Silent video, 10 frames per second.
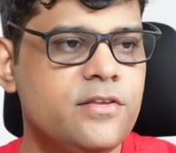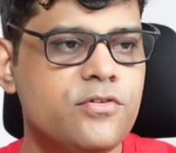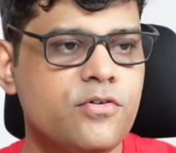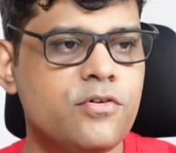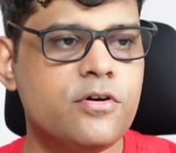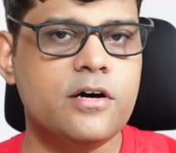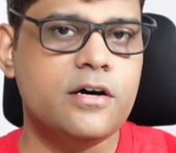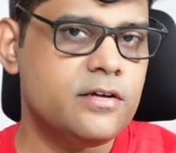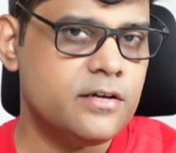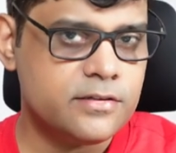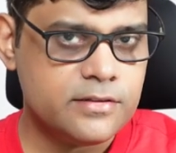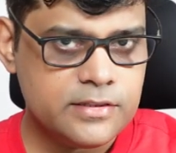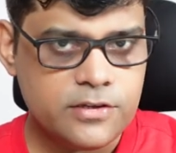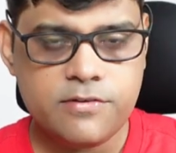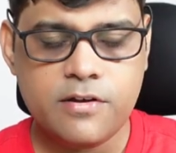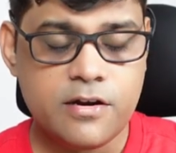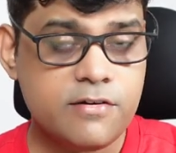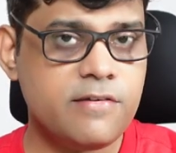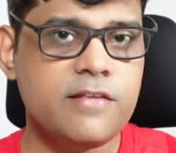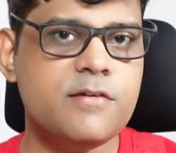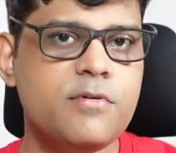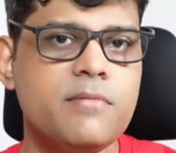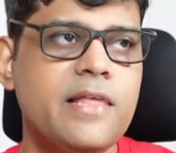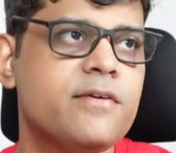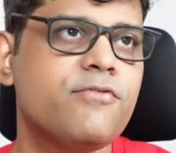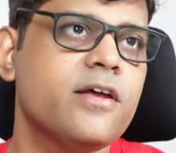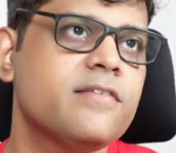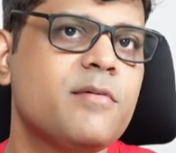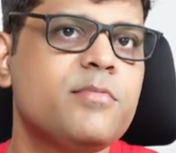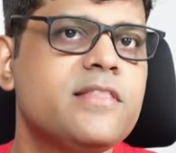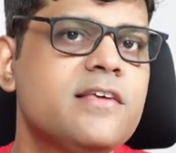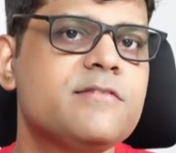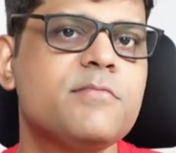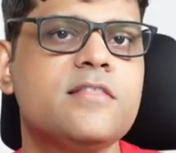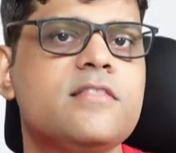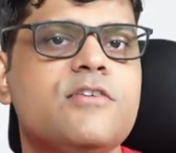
So uh, the ch uh, changeable, like for example, this month